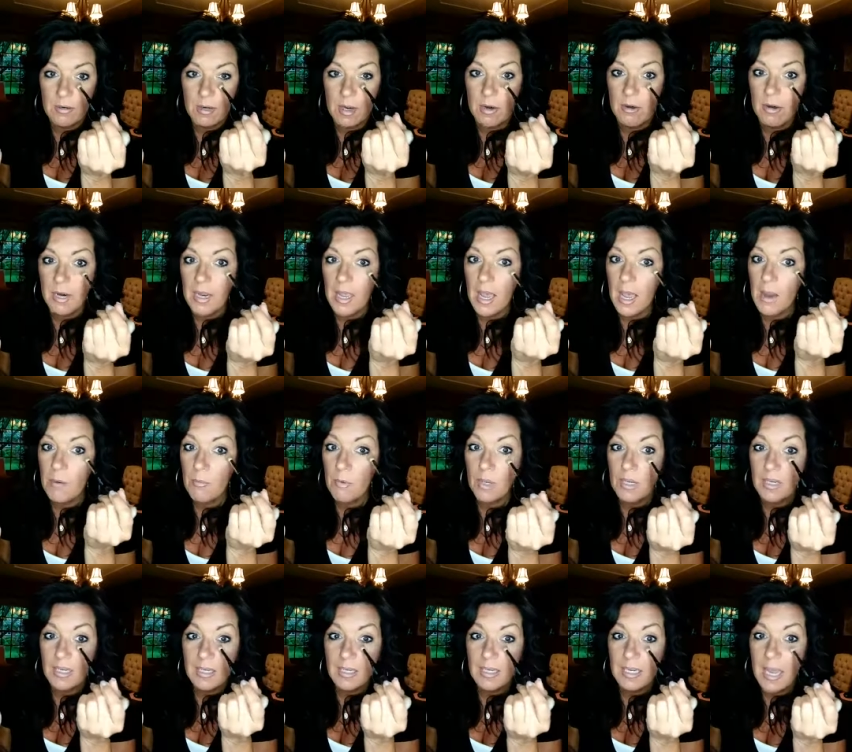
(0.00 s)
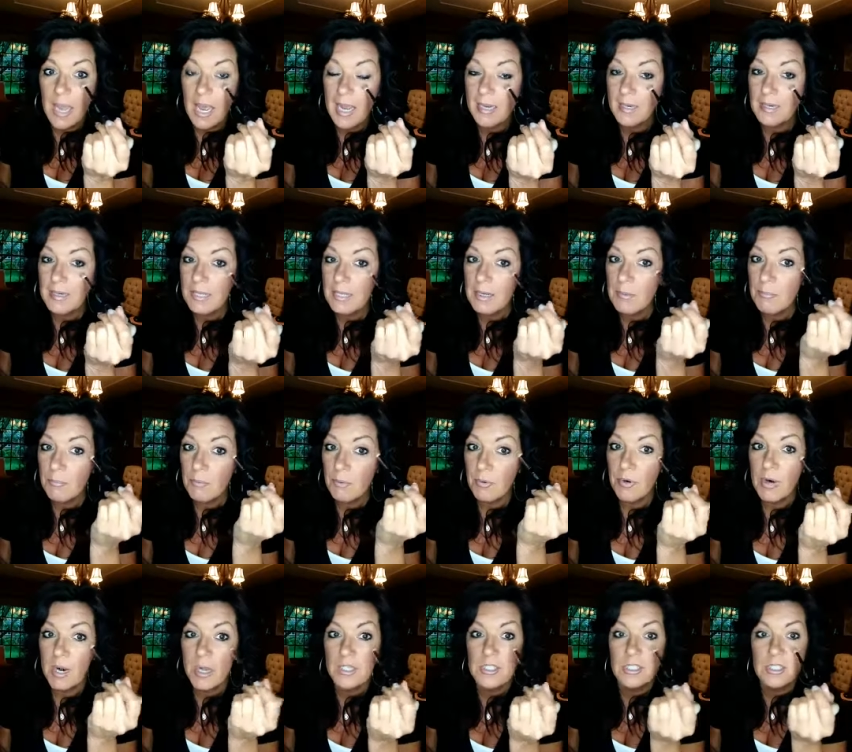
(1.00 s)
all right, I will lightly
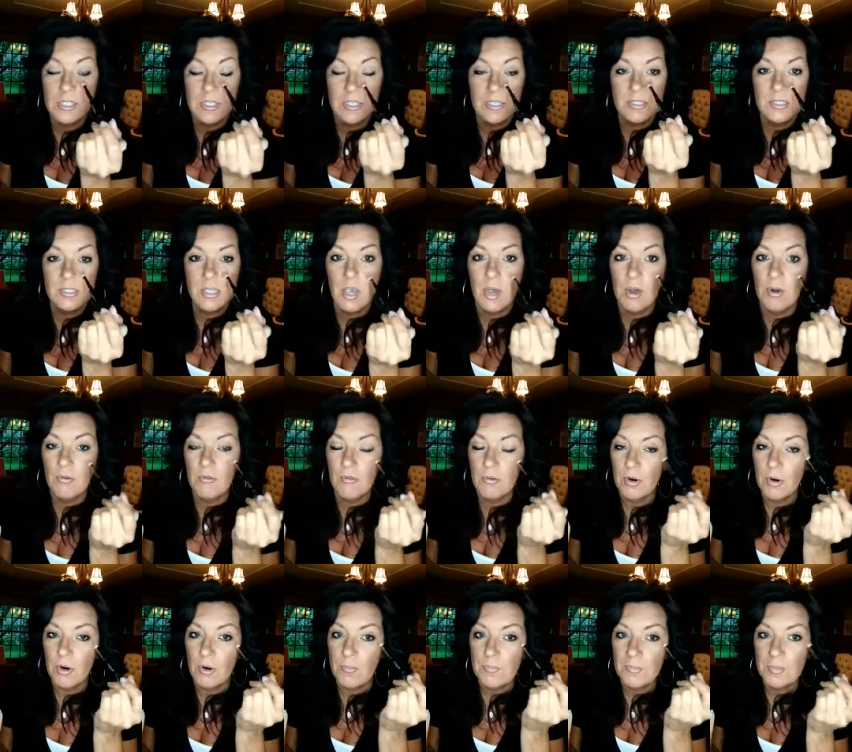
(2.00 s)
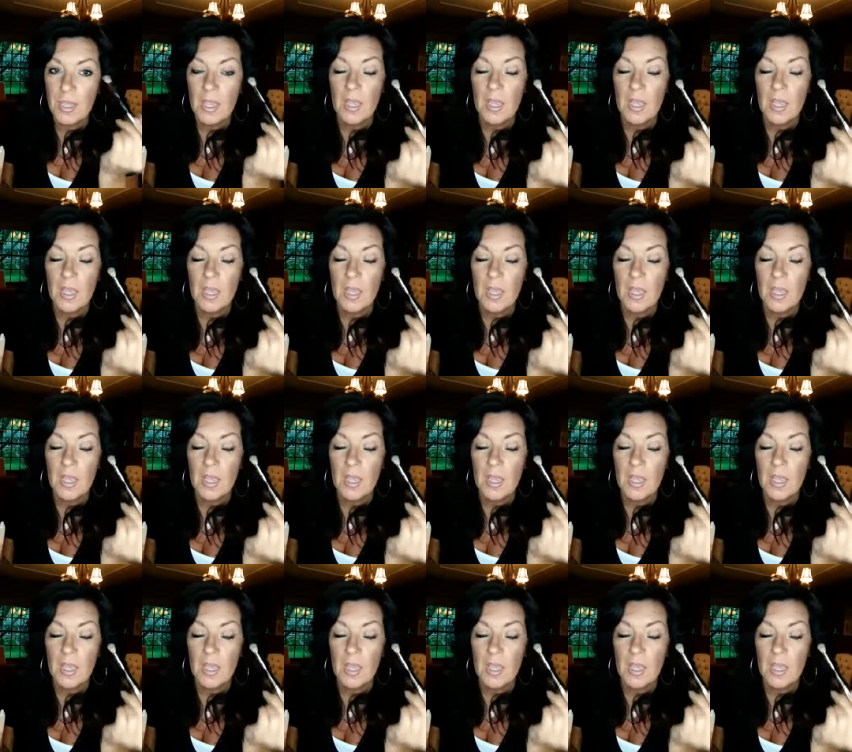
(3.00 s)
brush this over.